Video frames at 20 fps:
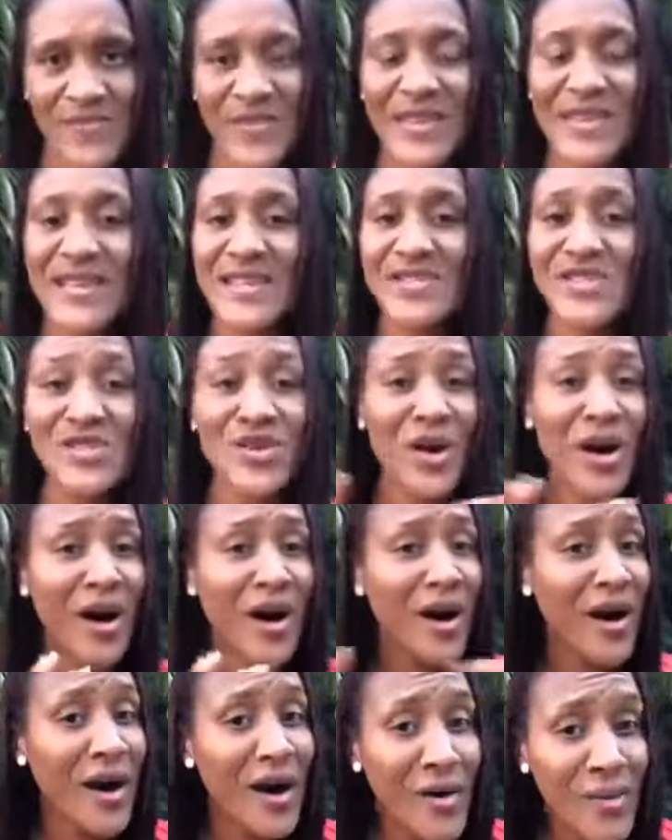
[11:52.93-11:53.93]
Things are
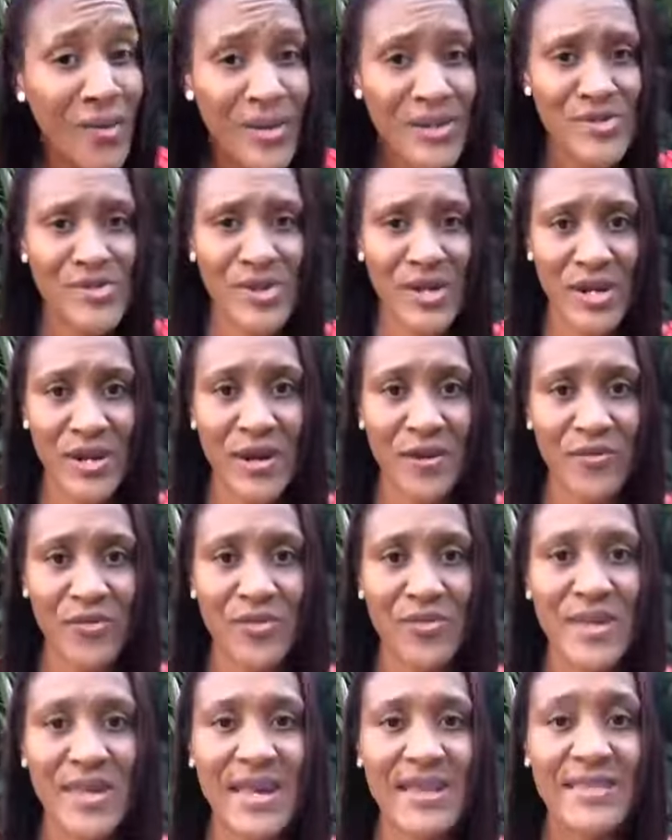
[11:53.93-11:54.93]
always working out for
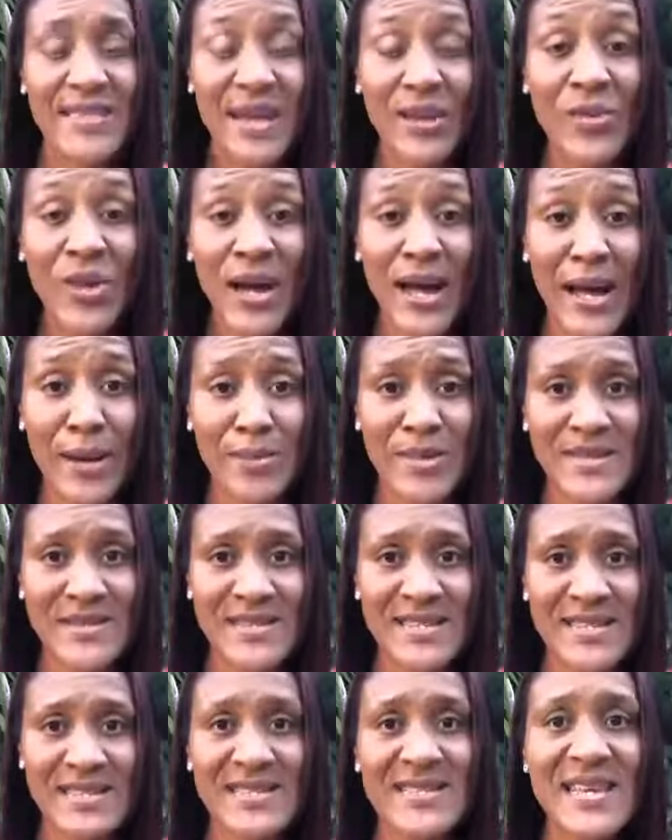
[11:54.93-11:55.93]
me. And then what happens
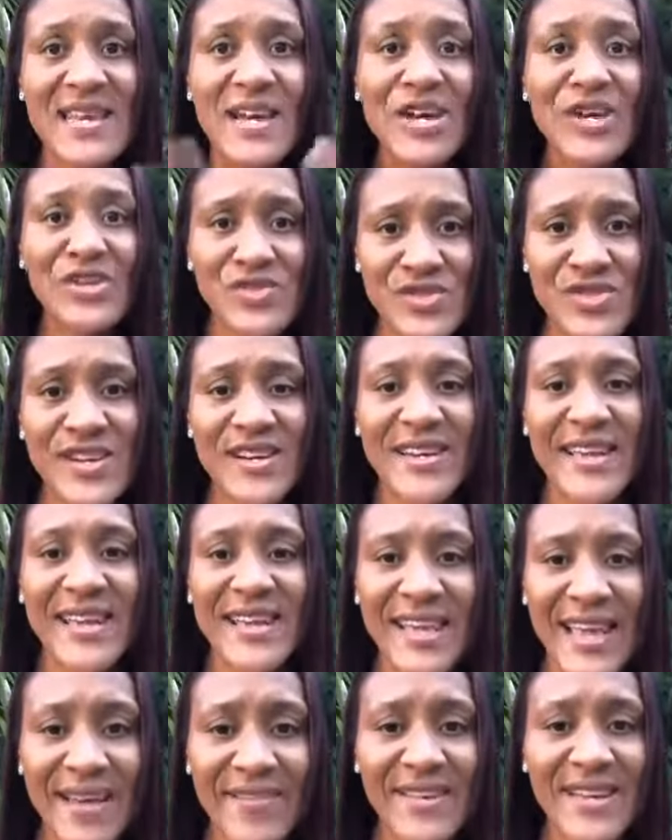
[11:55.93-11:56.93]
is you start
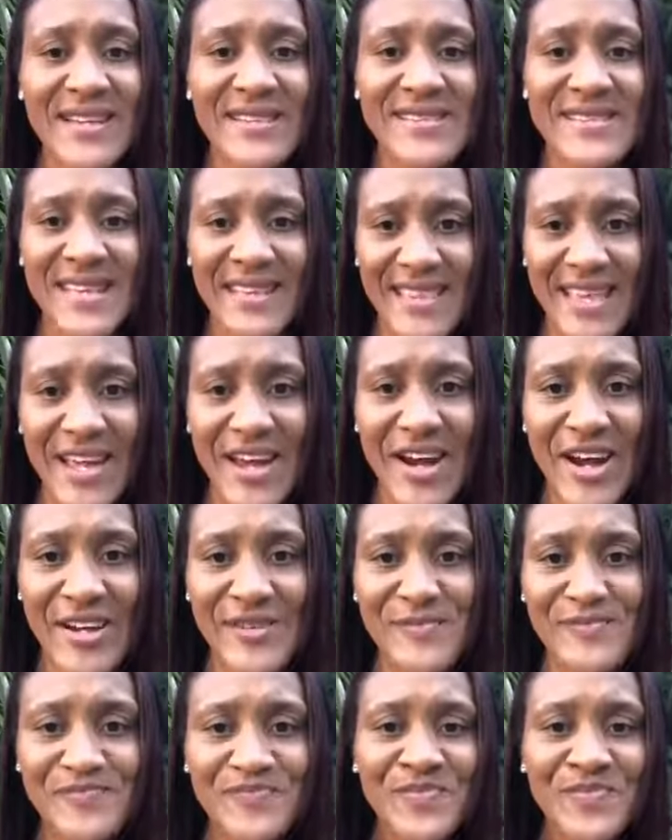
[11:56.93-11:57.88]
getting evidence that they are.